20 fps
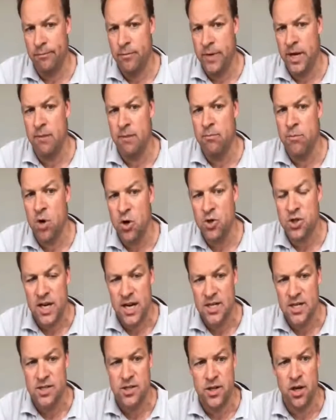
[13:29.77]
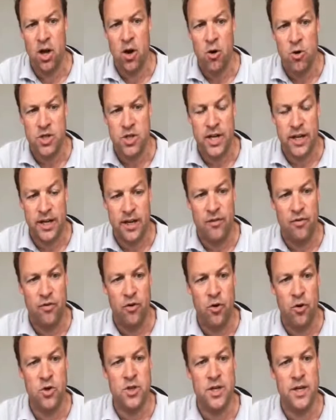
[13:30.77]
in most cases the lowest hanging
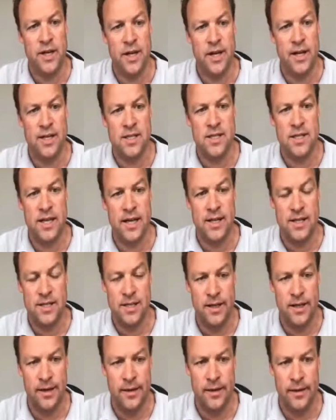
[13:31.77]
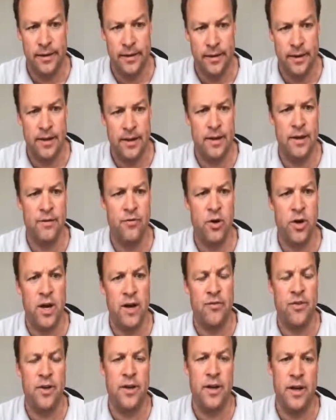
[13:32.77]
fruit, and that is that if you
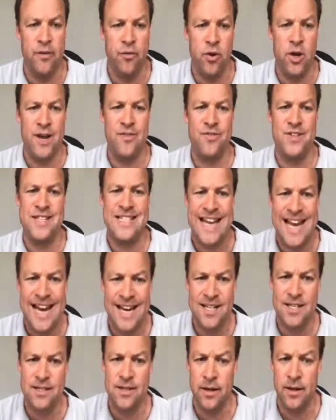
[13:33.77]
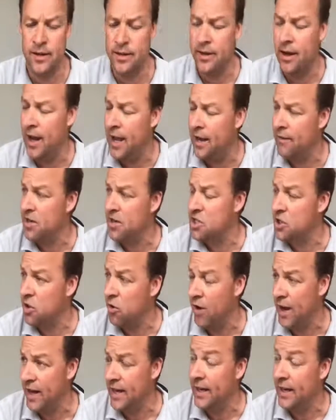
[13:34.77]
have tagged the language
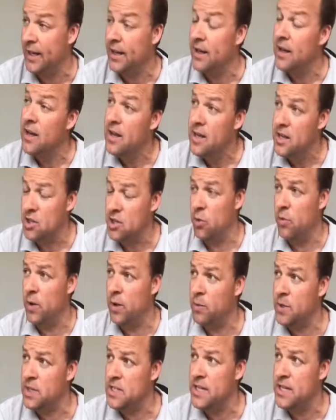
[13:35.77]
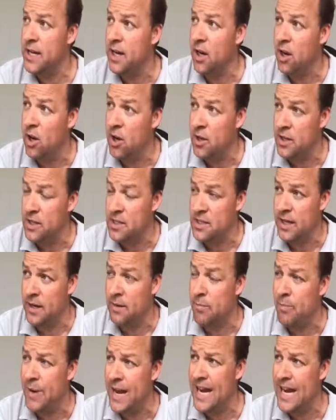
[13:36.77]
correctly. So what we see a lot is that a
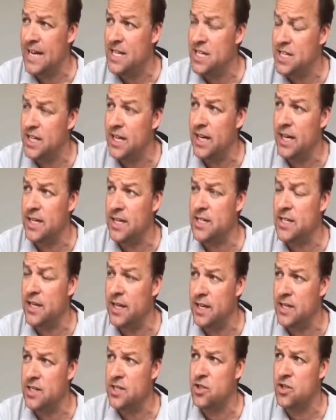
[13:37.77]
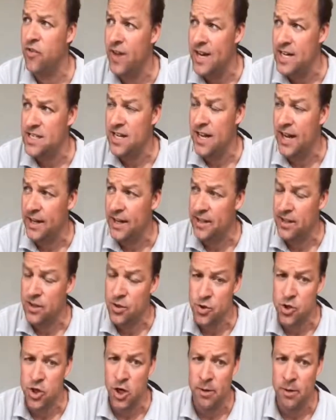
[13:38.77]
page is translated into
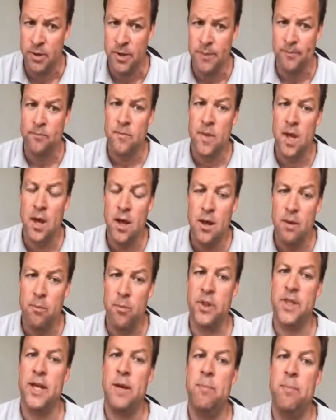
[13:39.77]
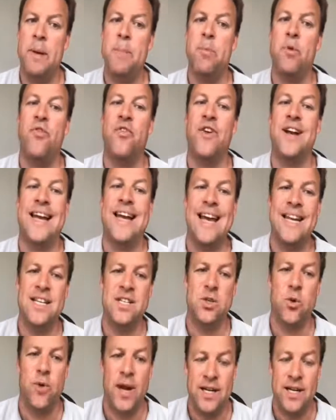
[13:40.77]
German, but then people forget
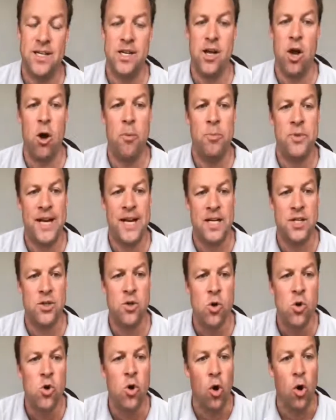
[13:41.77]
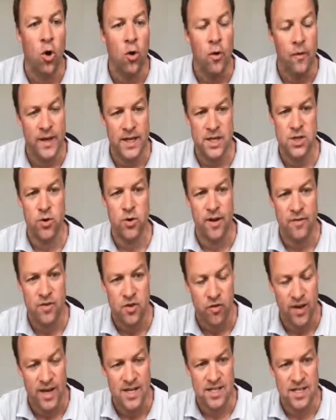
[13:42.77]
to actually update Google that you have
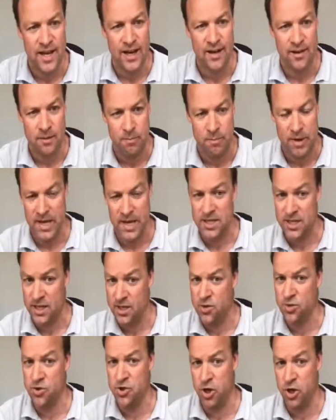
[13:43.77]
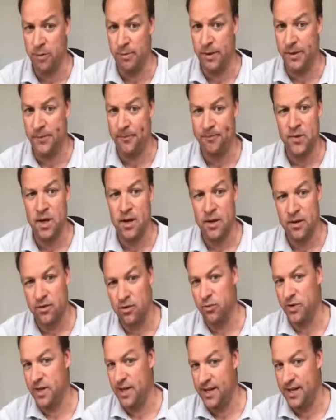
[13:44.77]
translated the page into German.
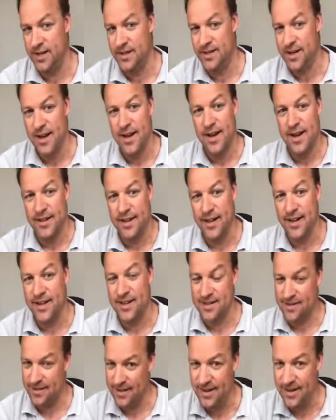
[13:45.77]
So that is